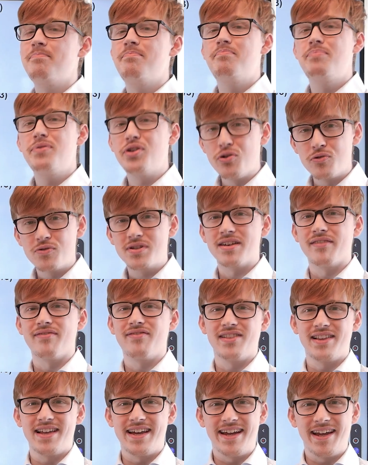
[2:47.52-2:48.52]

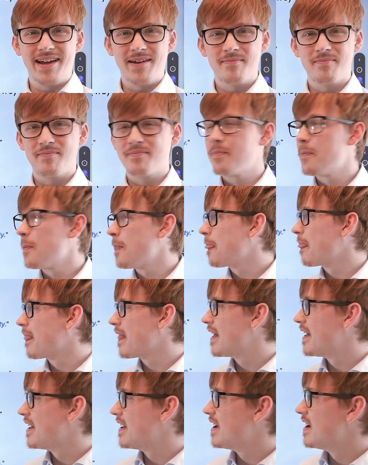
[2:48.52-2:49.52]
Beautifully.
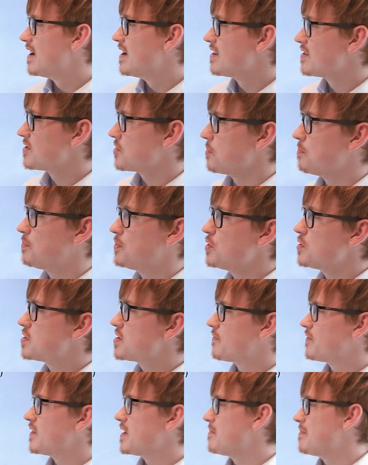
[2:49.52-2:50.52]
So
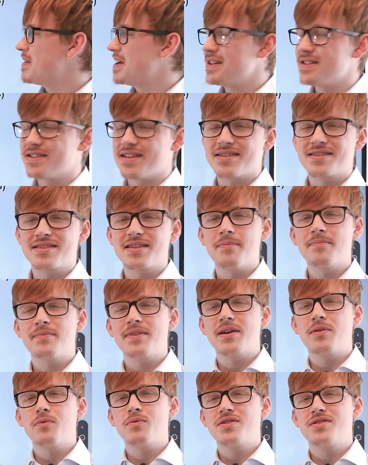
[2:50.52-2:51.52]
beautifully means that
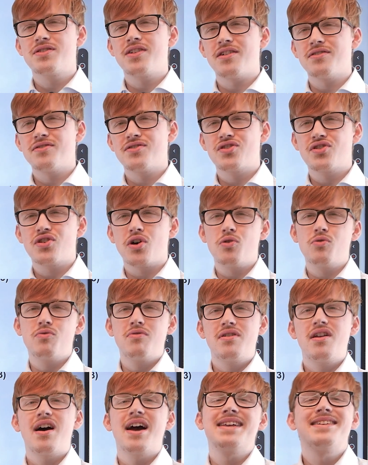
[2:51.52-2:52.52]
something was done so
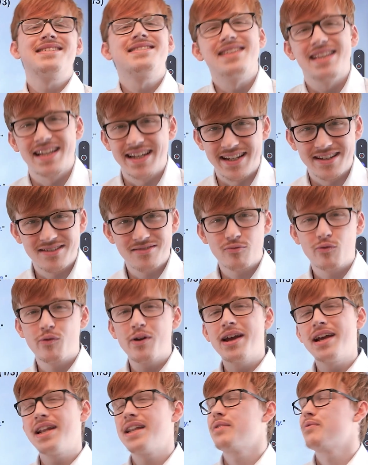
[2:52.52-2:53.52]
nicely.
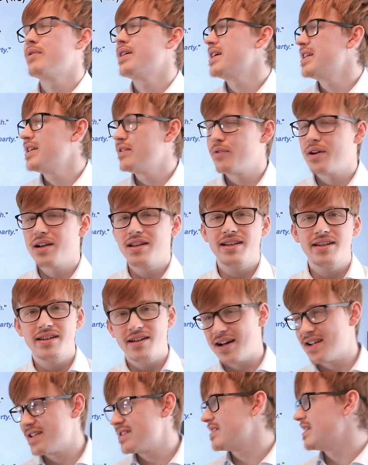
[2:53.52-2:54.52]
Really, really, really
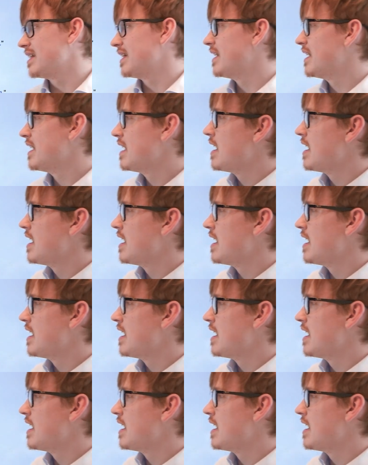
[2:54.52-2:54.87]
nicely.